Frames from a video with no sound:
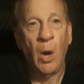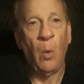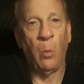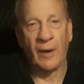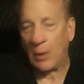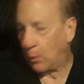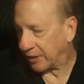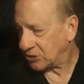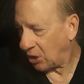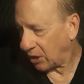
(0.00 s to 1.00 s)
What I
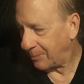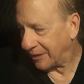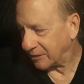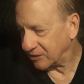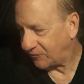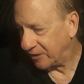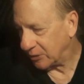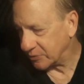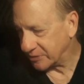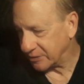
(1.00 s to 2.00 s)
want to talk about in this
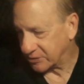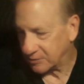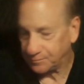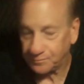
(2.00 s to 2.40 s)
video is this.